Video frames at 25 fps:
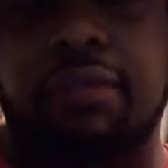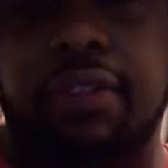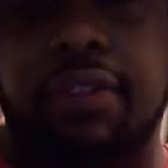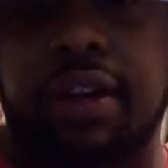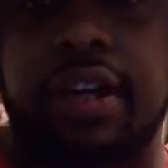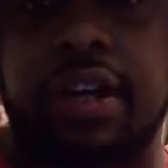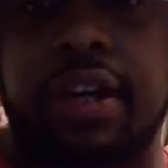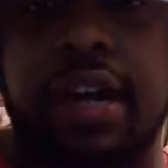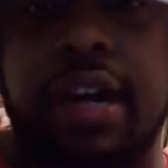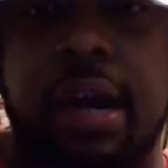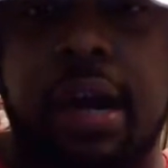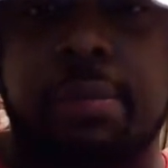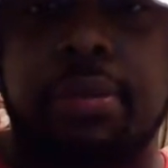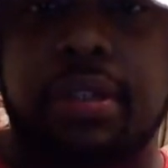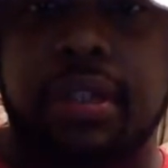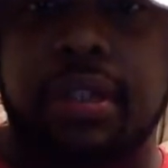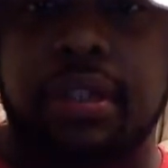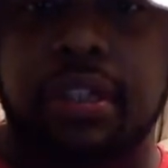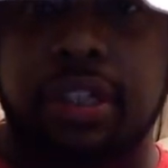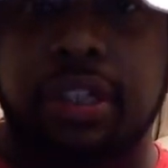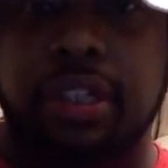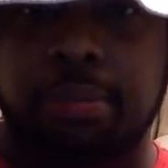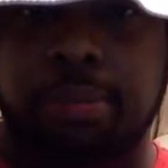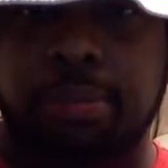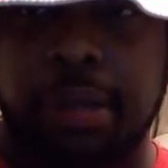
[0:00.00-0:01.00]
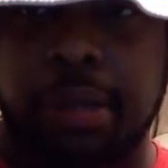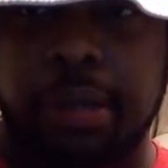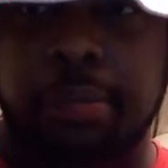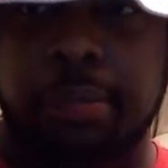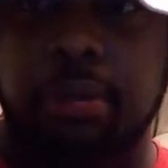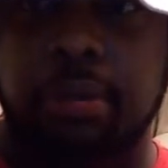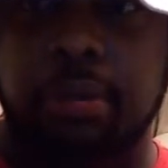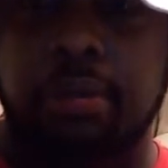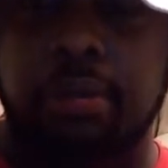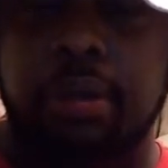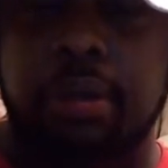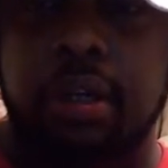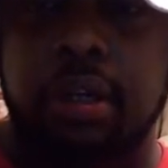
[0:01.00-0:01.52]
very high percentage of
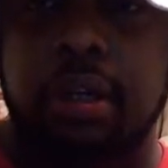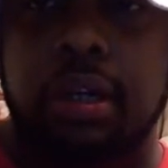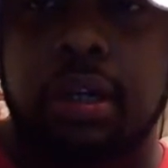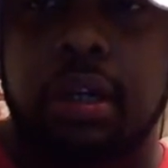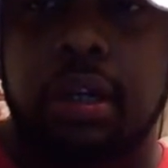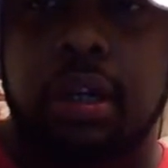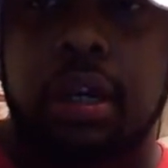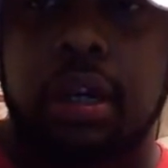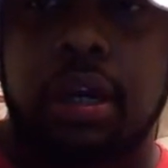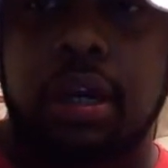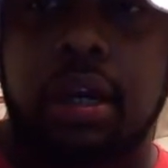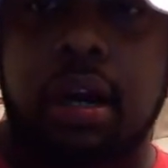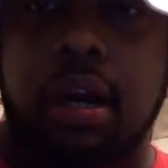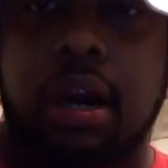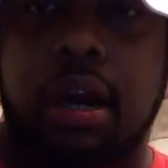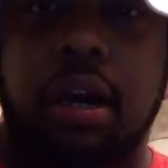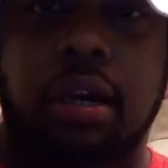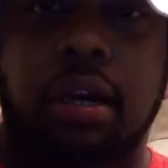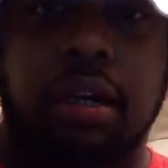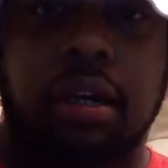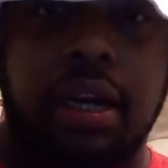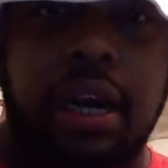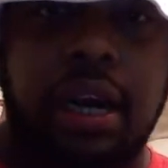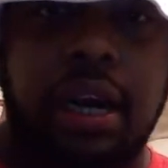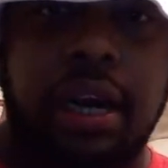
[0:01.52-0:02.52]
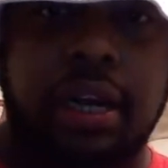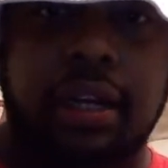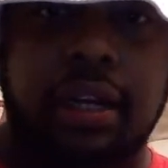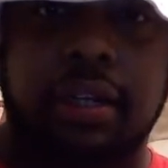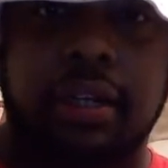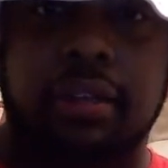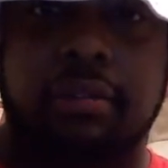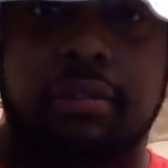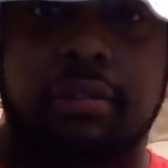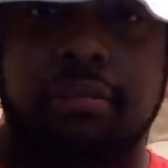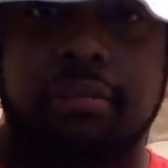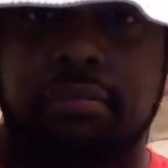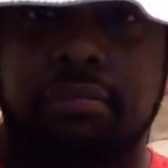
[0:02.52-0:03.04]
people are
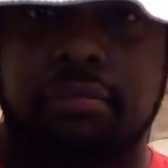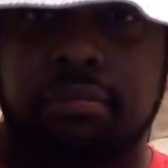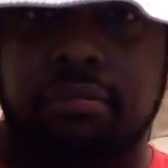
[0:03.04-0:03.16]
lacking